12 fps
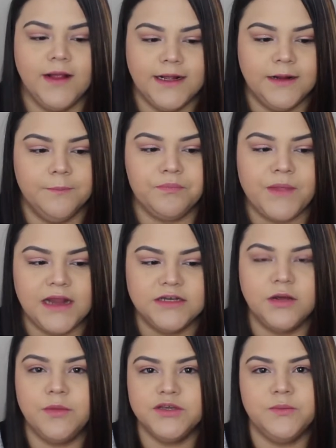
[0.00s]
I
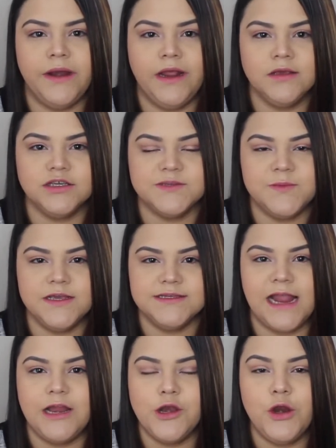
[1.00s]
took a bunch of money just because
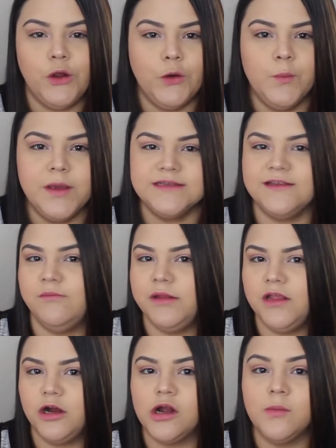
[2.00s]
I knew, because I've
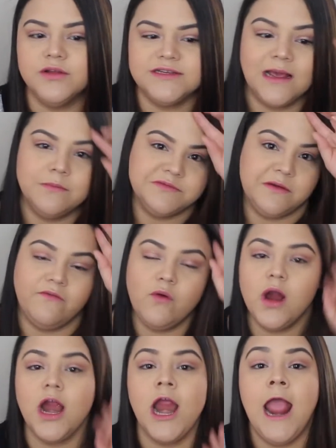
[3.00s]
been there a couple of times
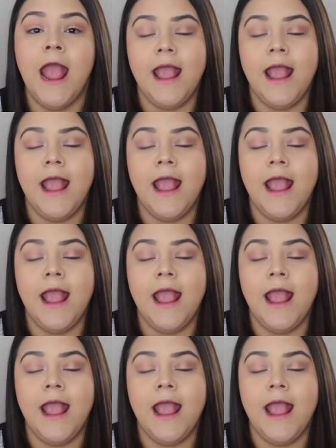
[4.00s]
before,